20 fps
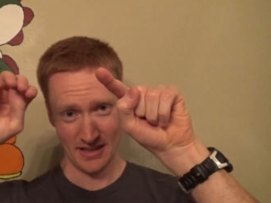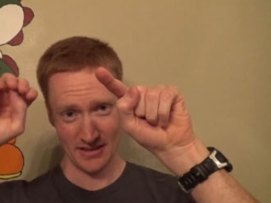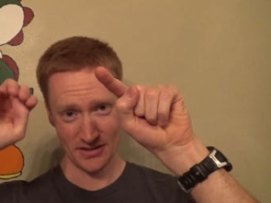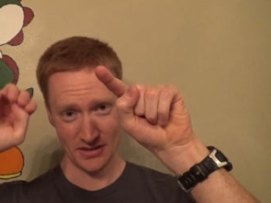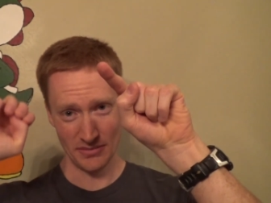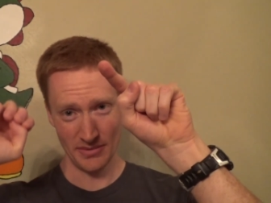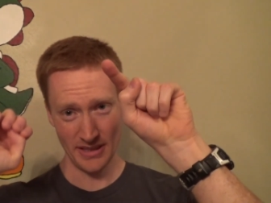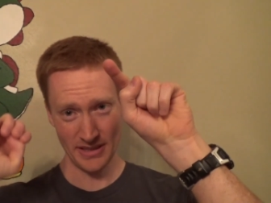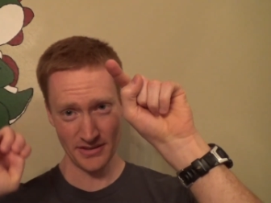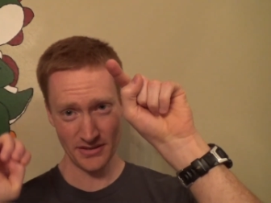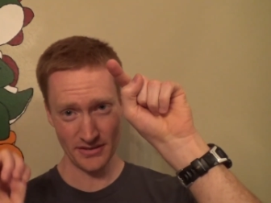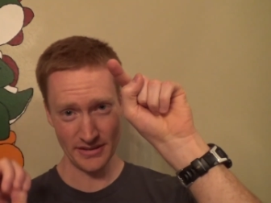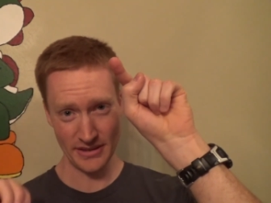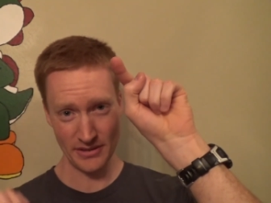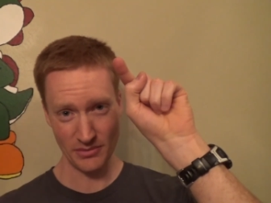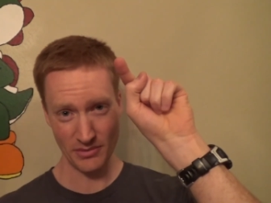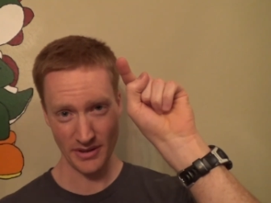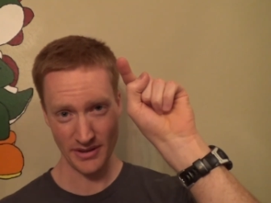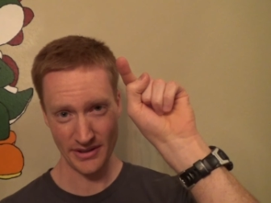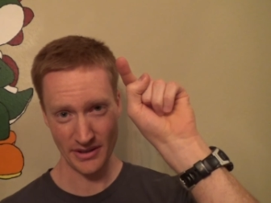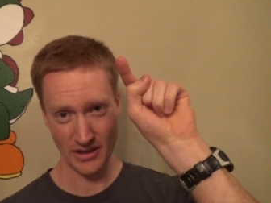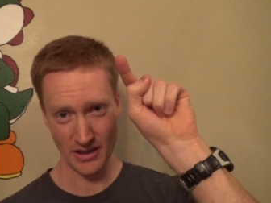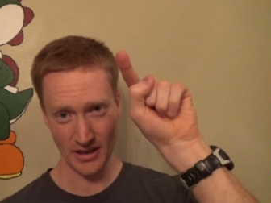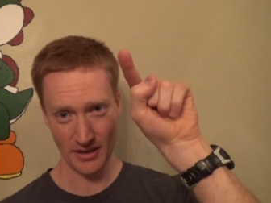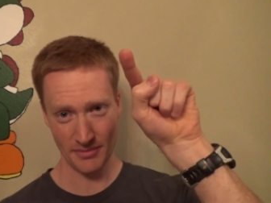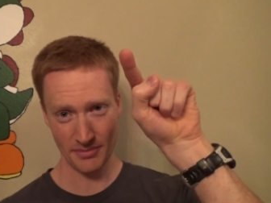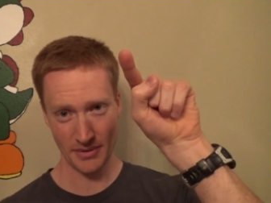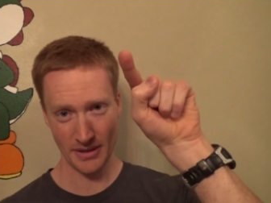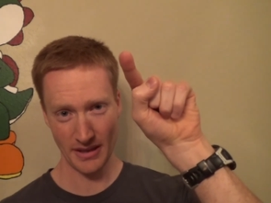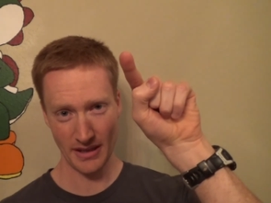So basically, you run your
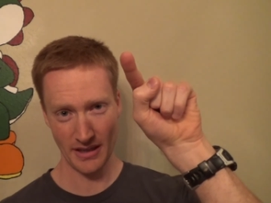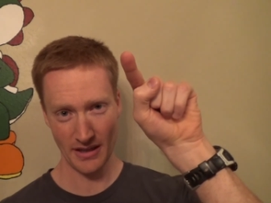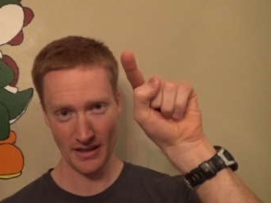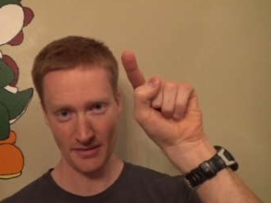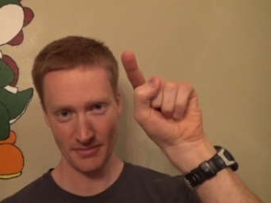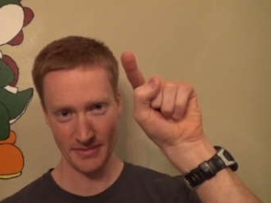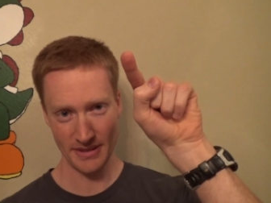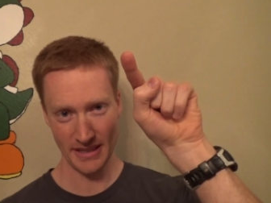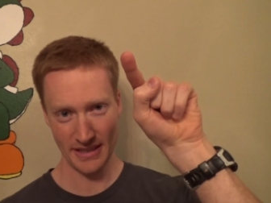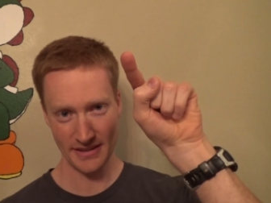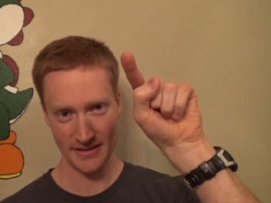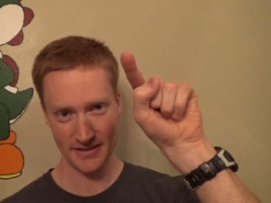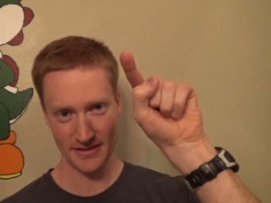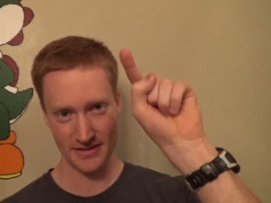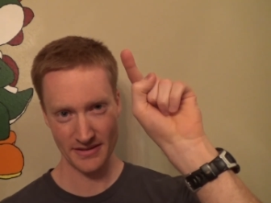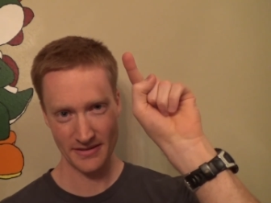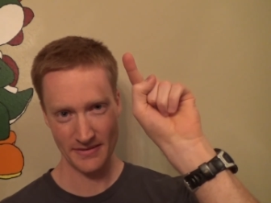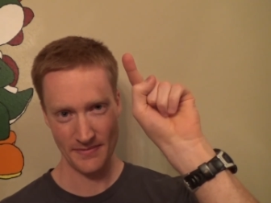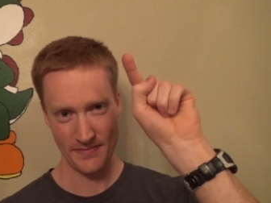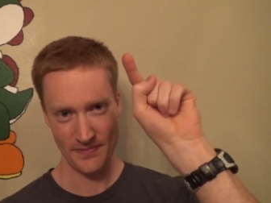updates,